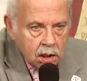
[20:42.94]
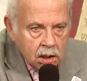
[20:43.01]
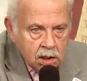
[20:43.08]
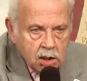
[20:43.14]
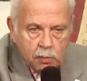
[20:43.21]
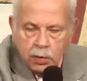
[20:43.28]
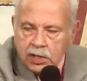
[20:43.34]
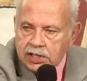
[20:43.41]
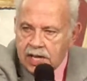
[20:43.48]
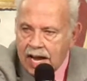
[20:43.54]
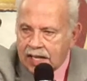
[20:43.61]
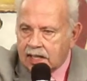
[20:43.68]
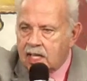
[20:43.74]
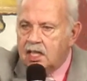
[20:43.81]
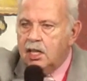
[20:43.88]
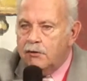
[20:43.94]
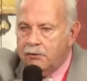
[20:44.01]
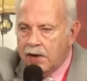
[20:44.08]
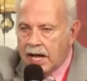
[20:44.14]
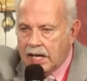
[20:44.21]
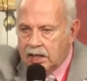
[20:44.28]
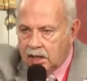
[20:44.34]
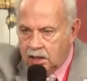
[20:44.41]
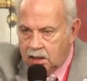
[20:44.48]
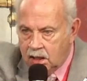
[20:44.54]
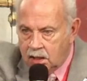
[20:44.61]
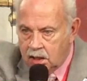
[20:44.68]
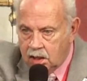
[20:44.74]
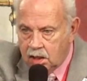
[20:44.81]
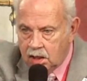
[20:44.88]
to protect and defend
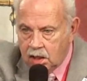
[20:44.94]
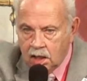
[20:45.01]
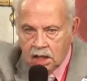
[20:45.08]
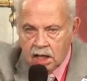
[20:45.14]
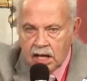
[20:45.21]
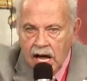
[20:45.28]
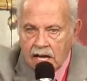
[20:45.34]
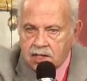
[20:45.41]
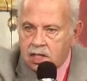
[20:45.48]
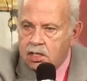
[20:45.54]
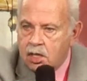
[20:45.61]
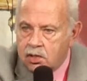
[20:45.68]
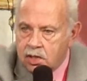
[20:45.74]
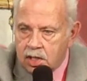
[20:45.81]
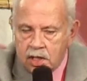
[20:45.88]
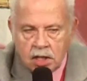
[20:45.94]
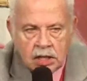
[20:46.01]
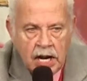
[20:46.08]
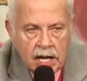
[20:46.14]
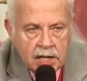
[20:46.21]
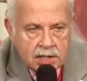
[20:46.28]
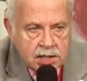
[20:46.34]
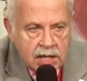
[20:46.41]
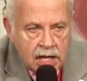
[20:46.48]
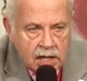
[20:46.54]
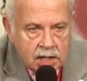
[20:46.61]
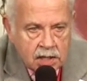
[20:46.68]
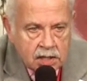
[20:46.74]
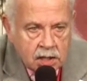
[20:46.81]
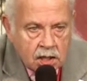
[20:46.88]
the Constitution of the United
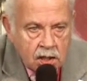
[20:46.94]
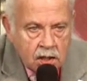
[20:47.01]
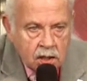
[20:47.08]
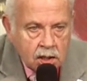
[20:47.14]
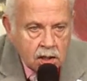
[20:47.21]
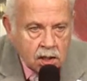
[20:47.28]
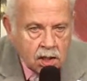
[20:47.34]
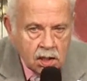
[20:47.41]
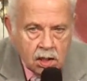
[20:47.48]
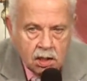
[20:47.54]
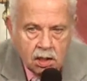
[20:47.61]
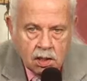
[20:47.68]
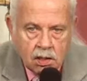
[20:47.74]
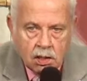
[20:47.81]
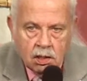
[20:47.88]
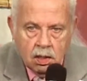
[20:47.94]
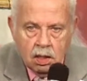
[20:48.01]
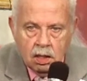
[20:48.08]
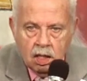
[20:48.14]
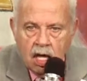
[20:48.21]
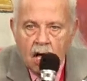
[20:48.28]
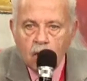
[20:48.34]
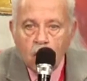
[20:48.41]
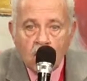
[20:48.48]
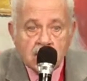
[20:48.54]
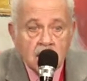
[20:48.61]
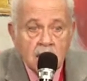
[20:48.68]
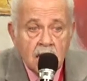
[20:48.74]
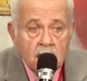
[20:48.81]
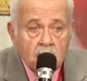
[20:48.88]
States. And what
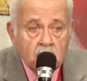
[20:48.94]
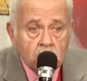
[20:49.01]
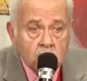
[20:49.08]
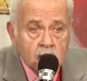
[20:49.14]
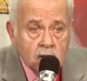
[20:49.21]
do?